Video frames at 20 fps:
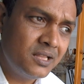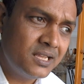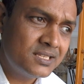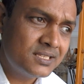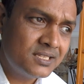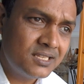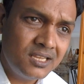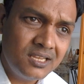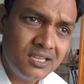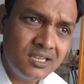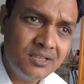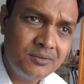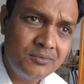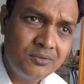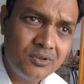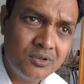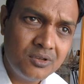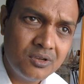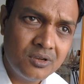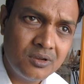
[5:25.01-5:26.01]
let's say
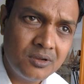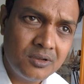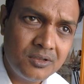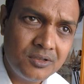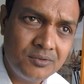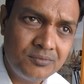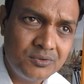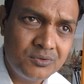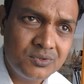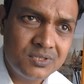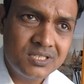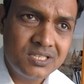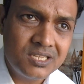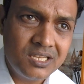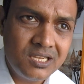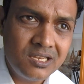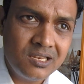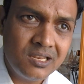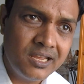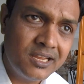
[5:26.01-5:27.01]
if, if you
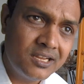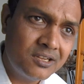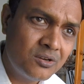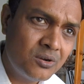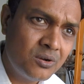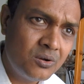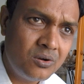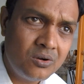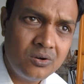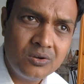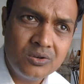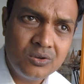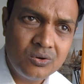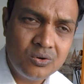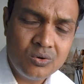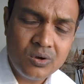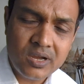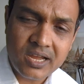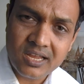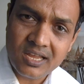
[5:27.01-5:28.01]
say like oh, oh
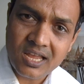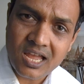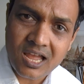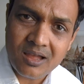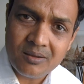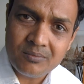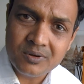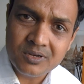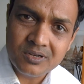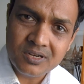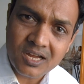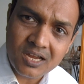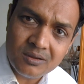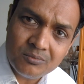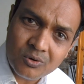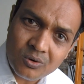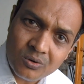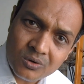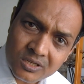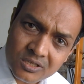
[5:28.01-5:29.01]
no I have a
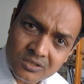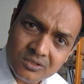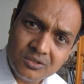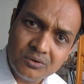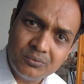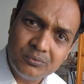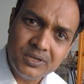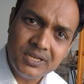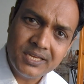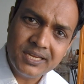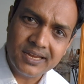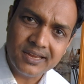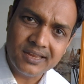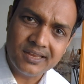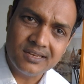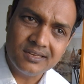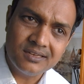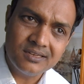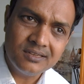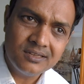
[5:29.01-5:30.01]
time only on the
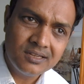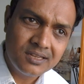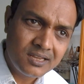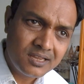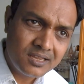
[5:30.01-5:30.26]
weekend